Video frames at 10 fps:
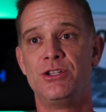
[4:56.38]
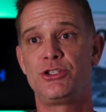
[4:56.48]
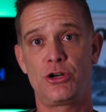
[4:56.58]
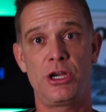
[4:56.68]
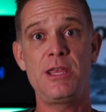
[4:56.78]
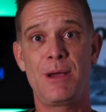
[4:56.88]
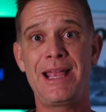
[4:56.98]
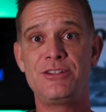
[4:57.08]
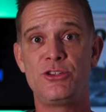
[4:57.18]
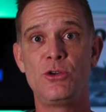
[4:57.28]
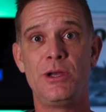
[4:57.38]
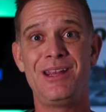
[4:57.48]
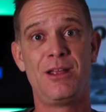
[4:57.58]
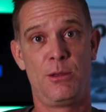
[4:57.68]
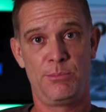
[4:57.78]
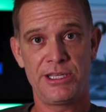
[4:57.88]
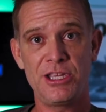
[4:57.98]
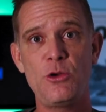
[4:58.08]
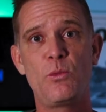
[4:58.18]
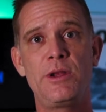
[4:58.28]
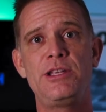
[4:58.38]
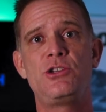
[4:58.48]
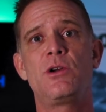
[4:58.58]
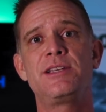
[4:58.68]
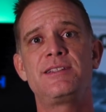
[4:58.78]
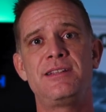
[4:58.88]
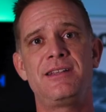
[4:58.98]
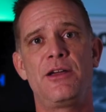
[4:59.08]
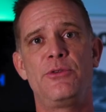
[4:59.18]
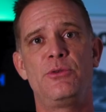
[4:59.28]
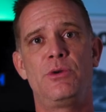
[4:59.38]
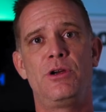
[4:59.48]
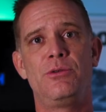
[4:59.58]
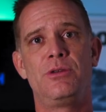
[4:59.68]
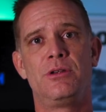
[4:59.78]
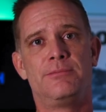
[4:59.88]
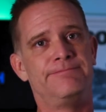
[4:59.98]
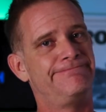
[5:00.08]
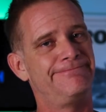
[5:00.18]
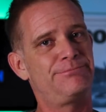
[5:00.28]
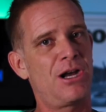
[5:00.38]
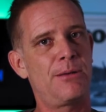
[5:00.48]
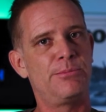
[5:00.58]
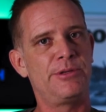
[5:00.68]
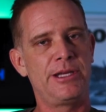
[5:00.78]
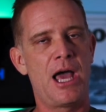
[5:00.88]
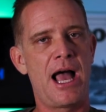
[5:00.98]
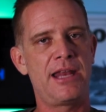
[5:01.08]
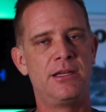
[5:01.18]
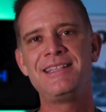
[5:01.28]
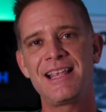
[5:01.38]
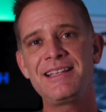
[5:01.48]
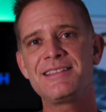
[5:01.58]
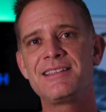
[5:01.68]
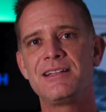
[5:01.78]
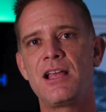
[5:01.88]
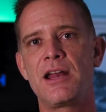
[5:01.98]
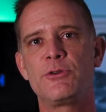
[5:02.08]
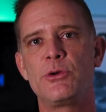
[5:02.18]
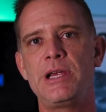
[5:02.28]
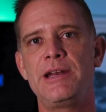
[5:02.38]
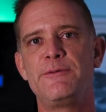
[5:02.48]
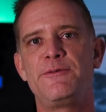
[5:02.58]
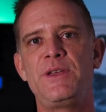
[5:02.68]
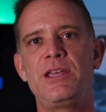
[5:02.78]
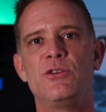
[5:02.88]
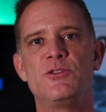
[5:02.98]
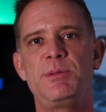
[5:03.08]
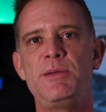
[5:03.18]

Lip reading: Sure, he might do it, but can you really trust it down the road? Probably not. It's like this in a lot of creative fields.